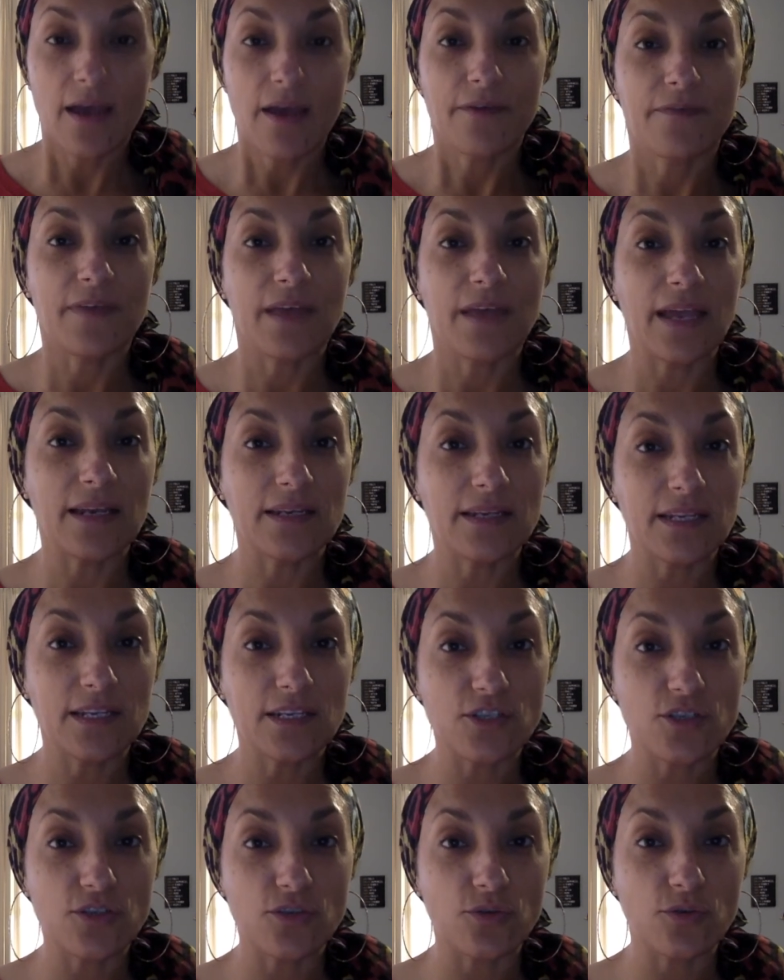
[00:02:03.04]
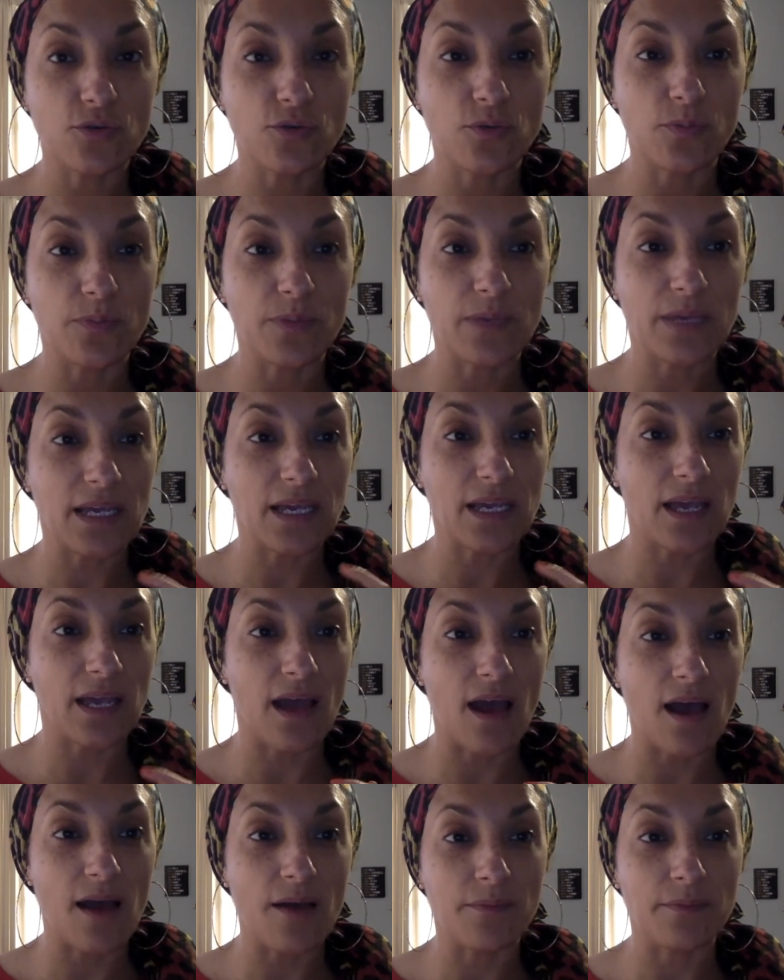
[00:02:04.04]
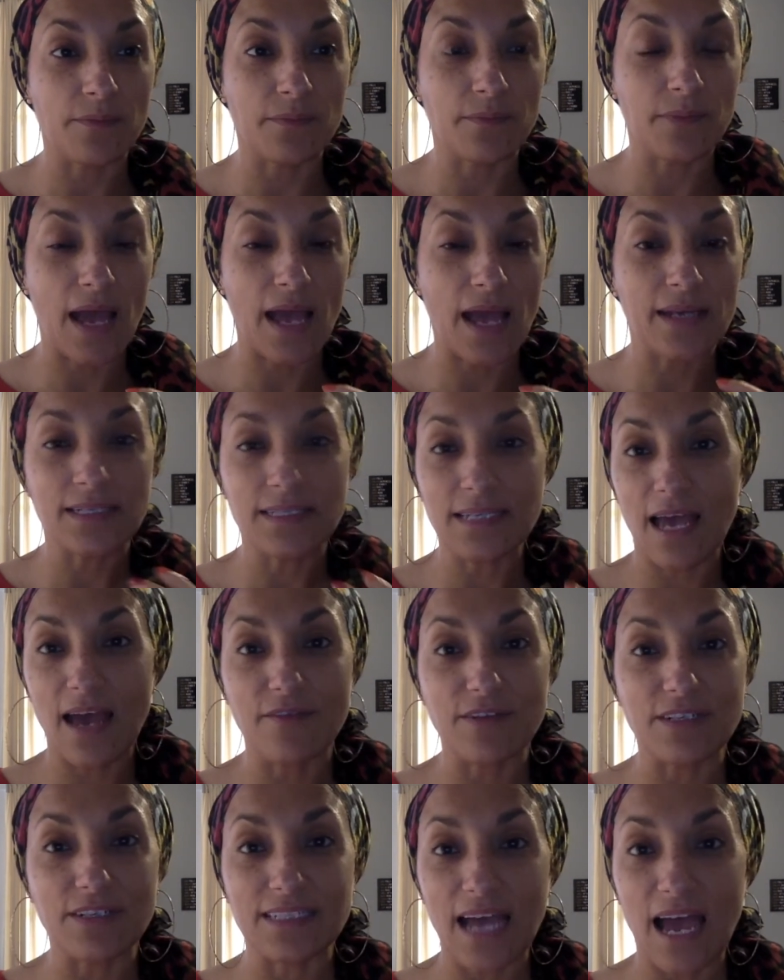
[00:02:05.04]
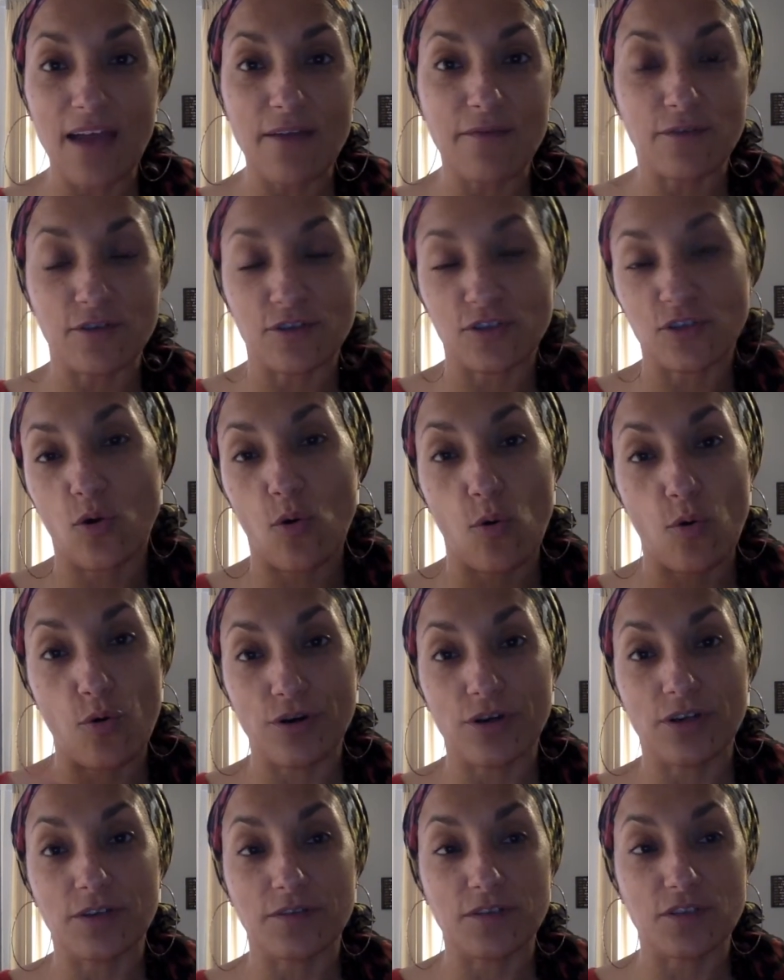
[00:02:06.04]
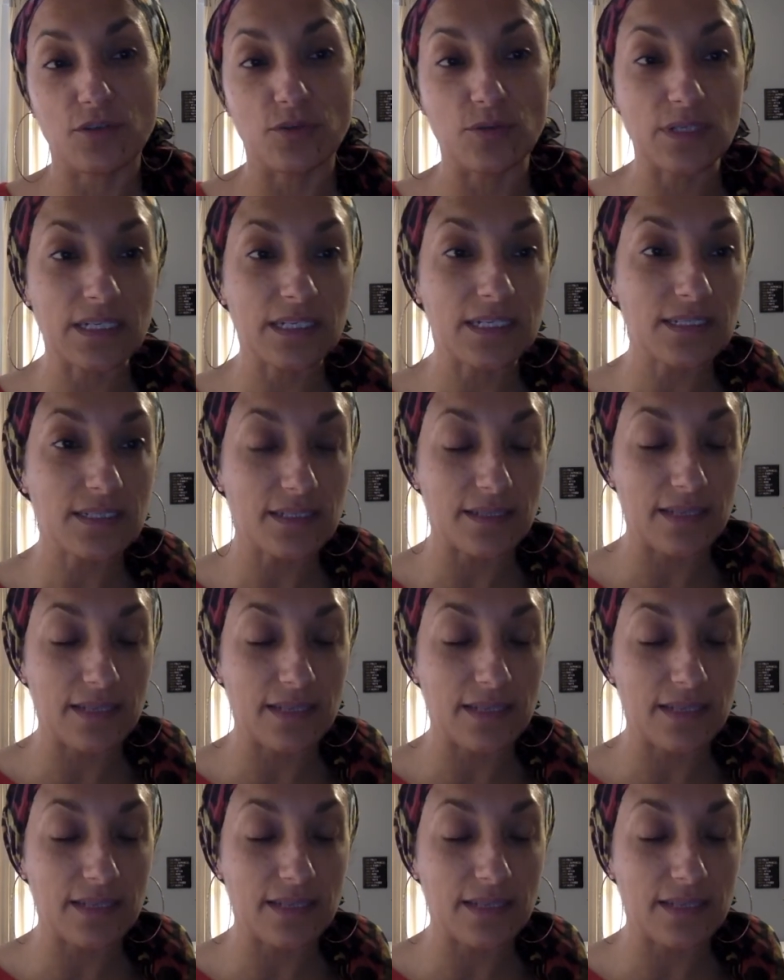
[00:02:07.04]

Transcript: They need to be, um, I need to have a diverse cohort of students.